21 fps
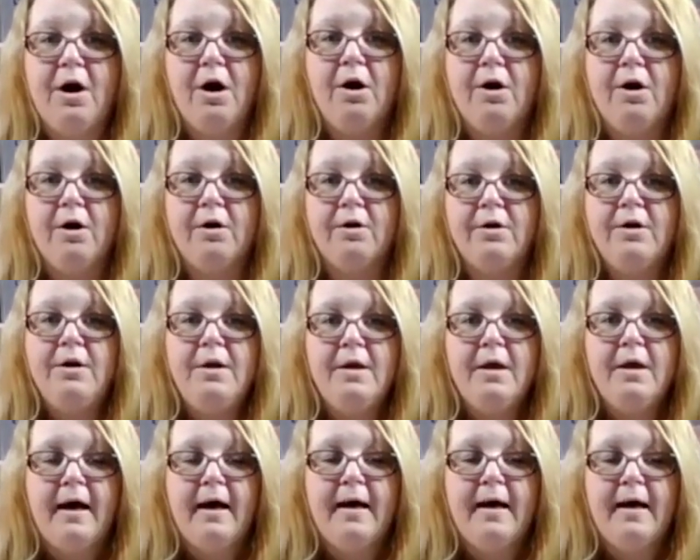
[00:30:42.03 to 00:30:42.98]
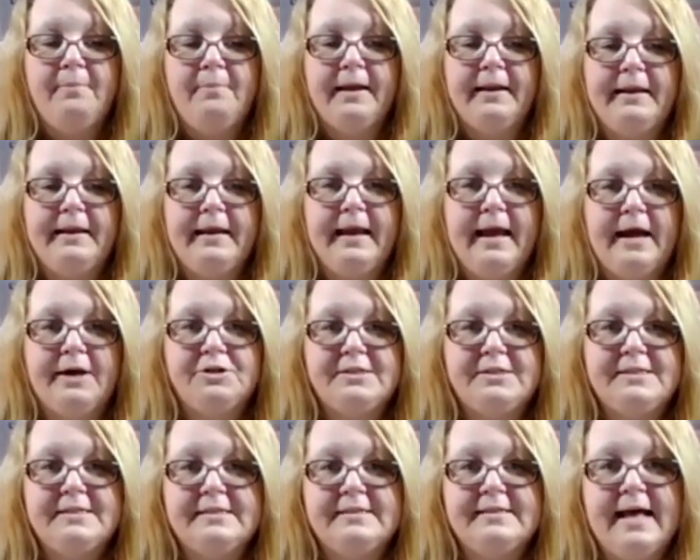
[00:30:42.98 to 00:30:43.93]
our mailing
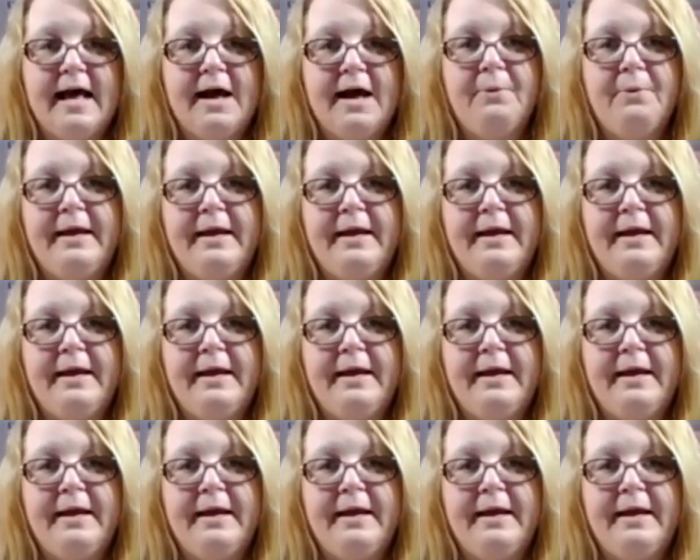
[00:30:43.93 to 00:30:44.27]
addresses that way.